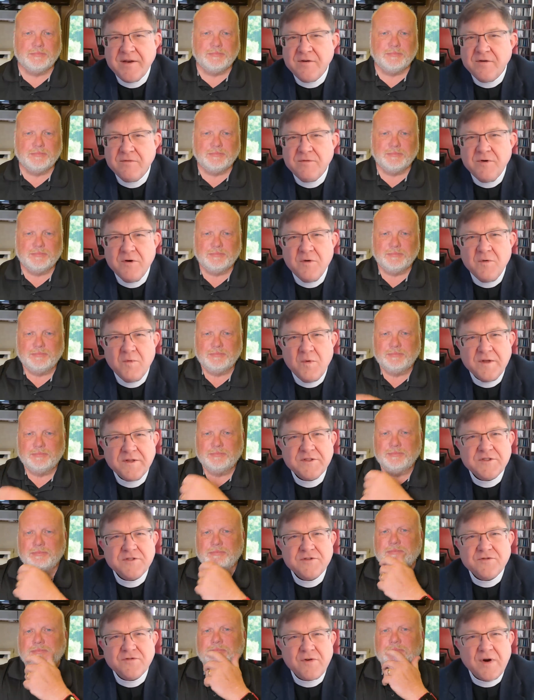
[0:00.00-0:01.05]
Speaker 1: don't know
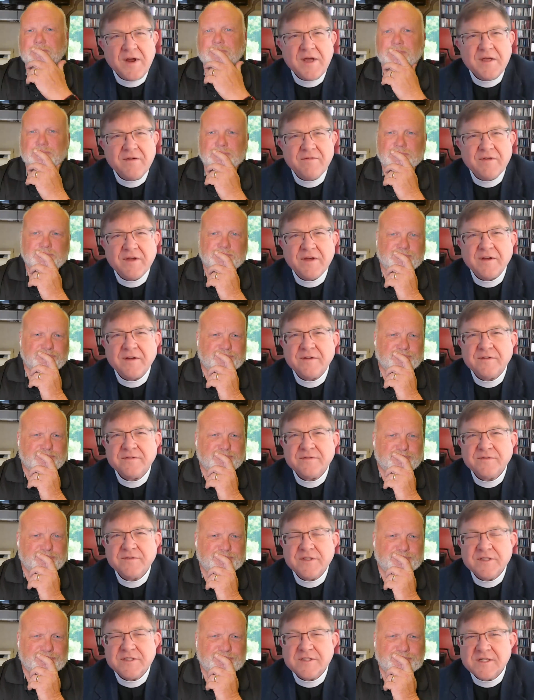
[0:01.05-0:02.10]
what's driving
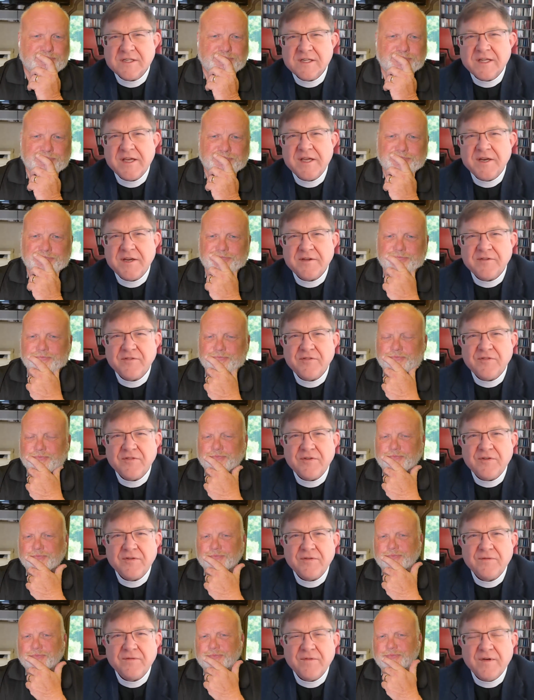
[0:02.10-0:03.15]
this
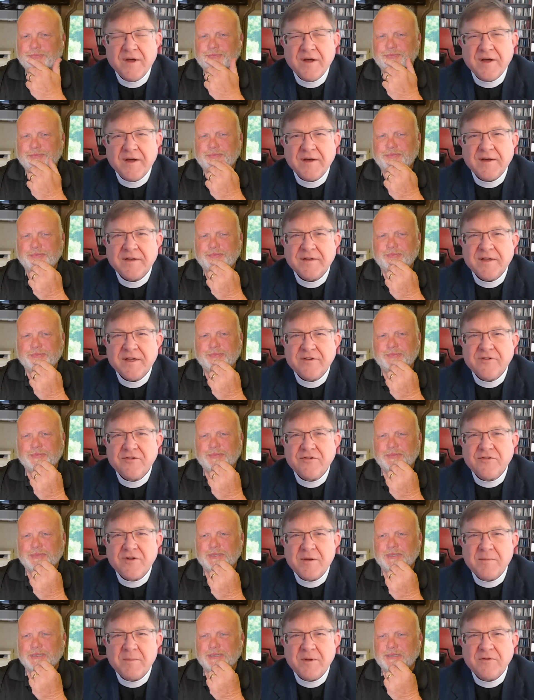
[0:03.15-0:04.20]
latest uh,
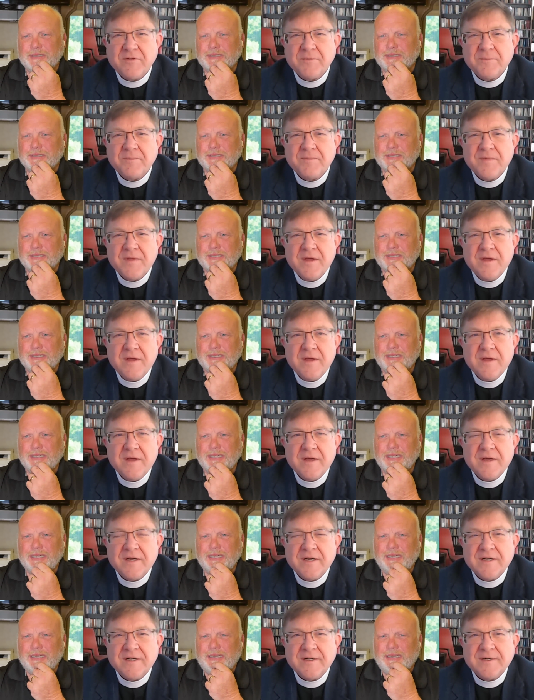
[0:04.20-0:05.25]
extremism.
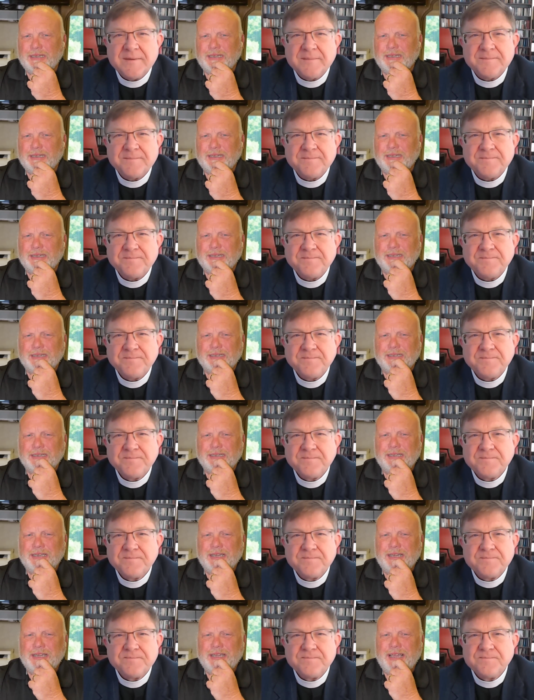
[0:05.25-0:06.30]
Um,
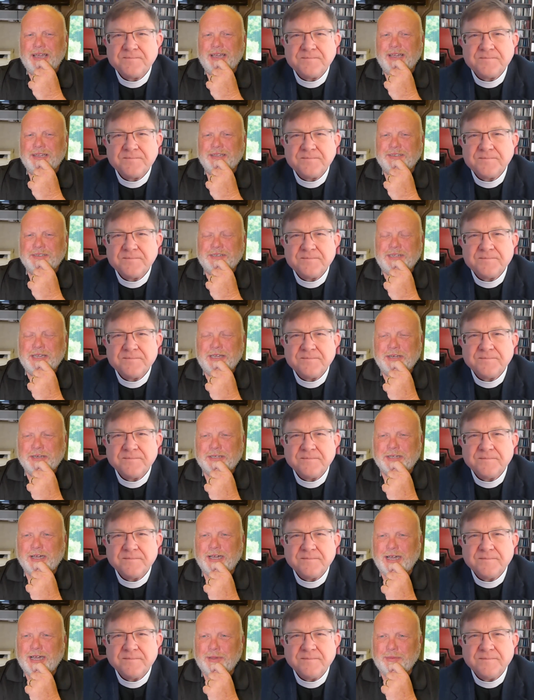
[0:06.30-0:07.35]
Speaker 2: yeah, it's not
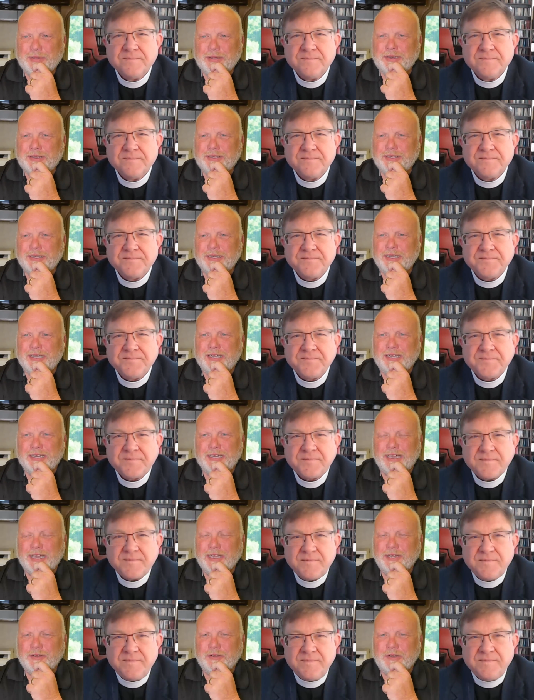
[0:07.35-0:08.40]
common, and
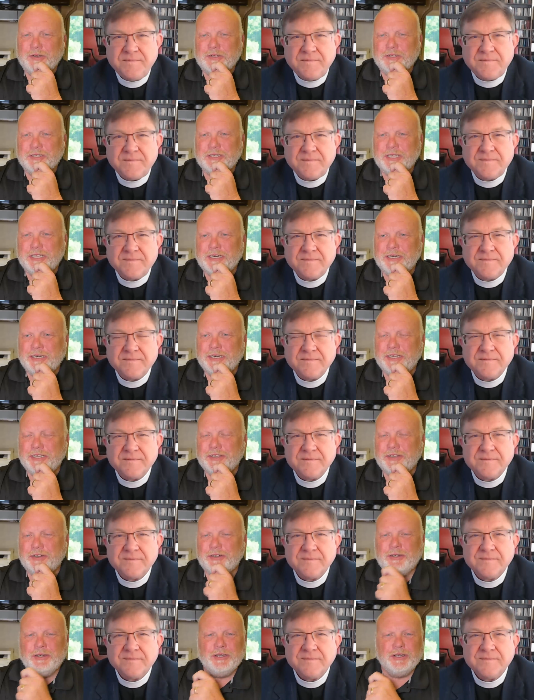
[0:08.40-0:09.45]
I don't understand it
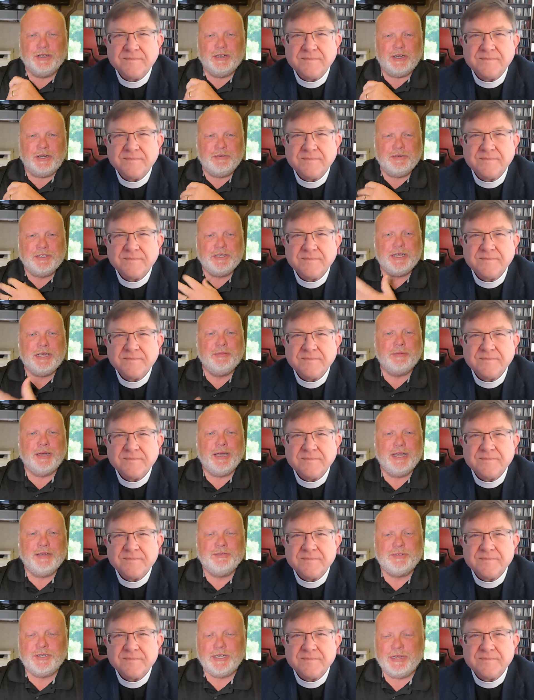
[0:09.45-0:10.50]
either. Every time
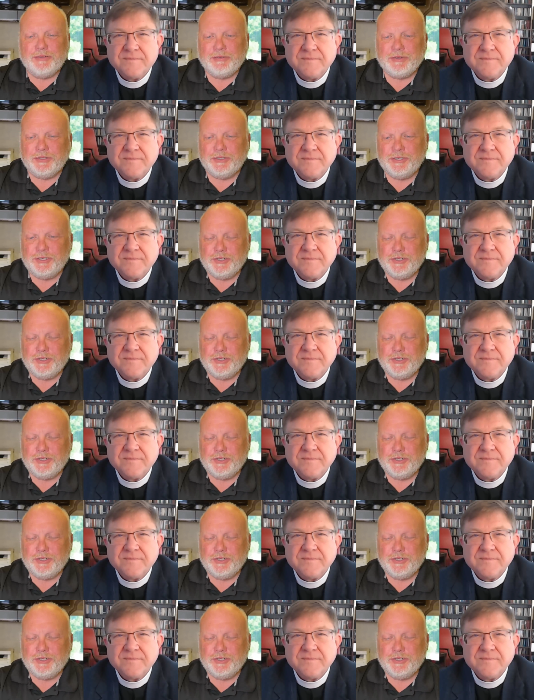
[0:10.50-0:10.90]
I've traveled